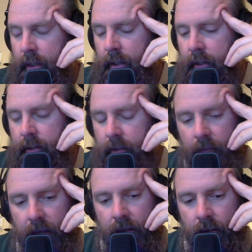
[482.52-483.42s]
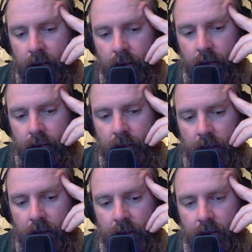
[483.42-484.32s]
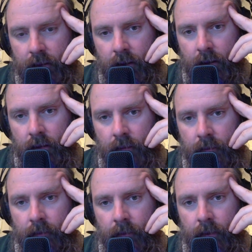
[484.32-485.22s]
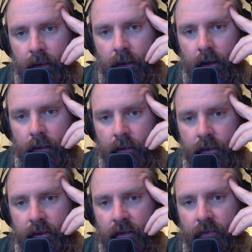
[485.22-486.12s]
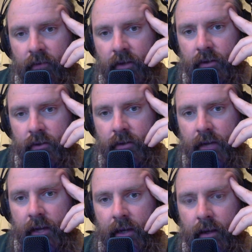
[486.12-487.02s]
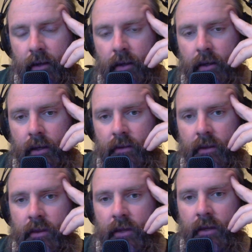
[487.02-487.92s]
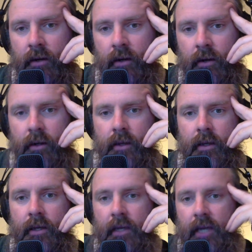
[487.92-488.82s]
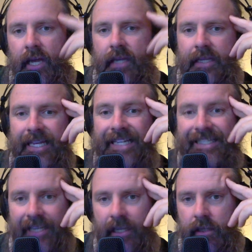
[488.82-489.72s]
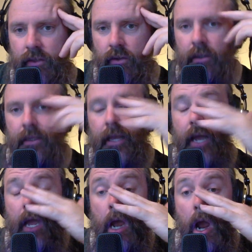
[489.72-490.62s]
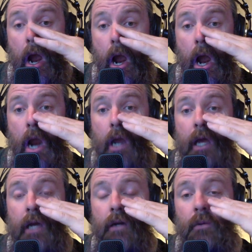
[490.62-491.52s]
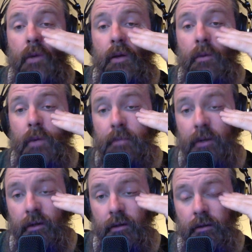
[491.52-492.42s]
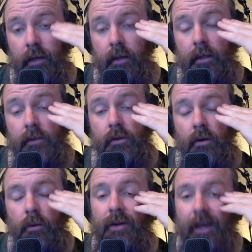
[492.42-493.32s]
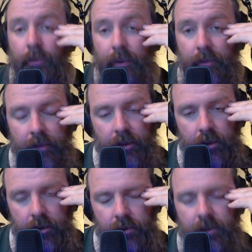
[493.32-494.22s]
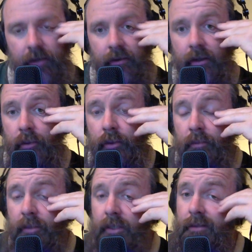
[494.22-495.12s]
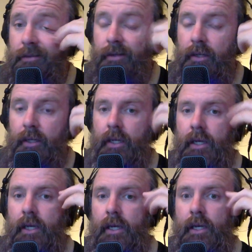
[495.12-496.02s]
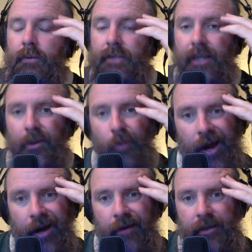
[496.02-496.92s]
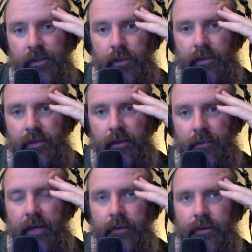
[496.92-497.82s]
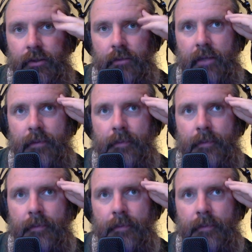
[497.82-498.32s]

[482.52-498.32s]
He said, my daughter looked at me and said, I want to see Avengers, Daddy, in the theater. And he said he started, like, kind of weeping. Like, he started, well, not weeping, but tearing up a little bit. And I was like, wow, that's what it's come down to, man.